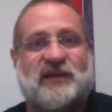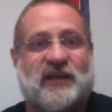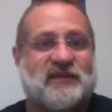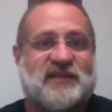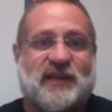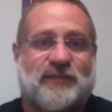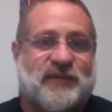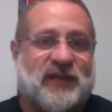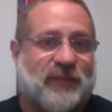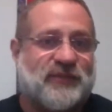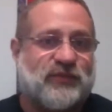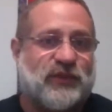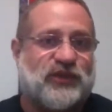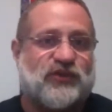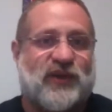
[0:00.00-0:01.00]
And
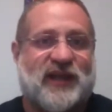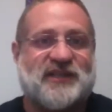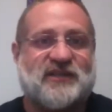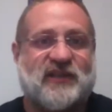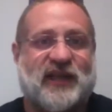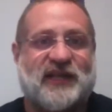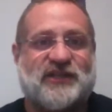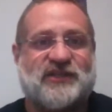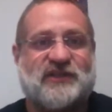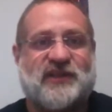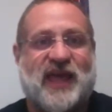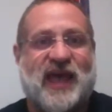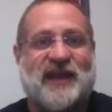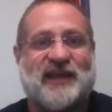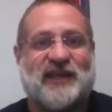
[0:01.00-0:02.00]
sometimes we translate
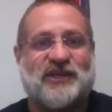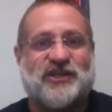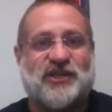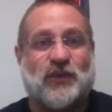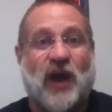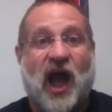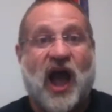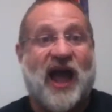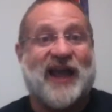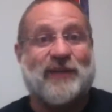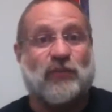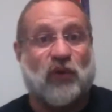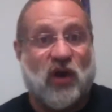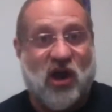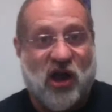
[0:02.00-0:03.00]
that into
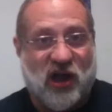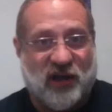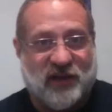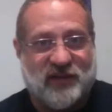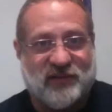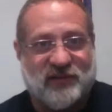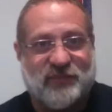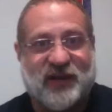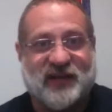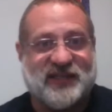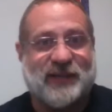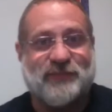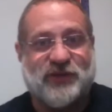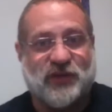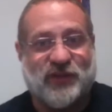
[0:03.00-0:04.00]
I'm wrong
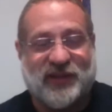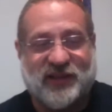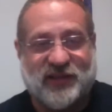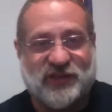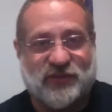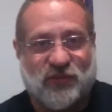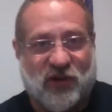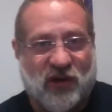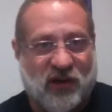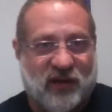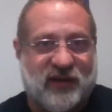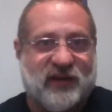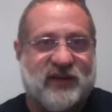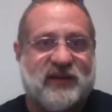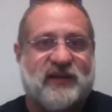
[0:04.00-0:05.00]
because I'm doing this
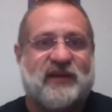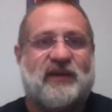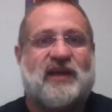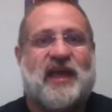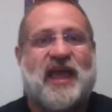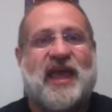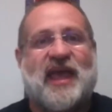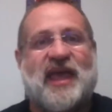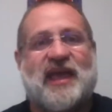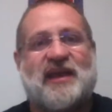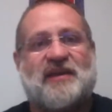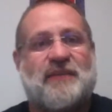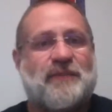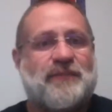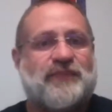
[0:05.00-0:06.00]
wrong.
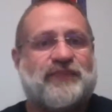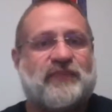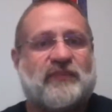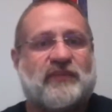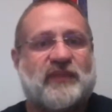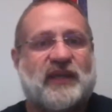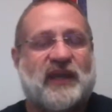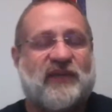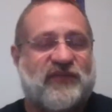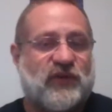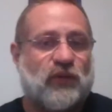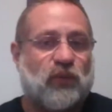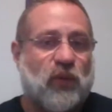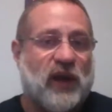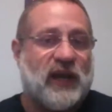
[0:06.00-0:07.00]
And if
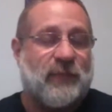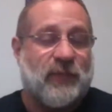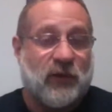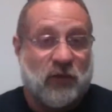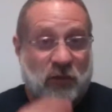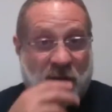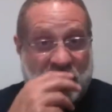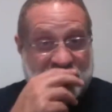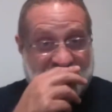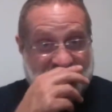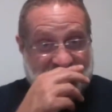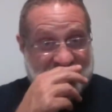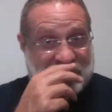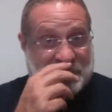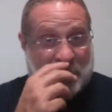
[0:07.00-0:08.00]
you run up across
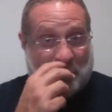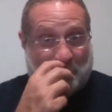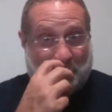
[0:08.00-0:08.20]
this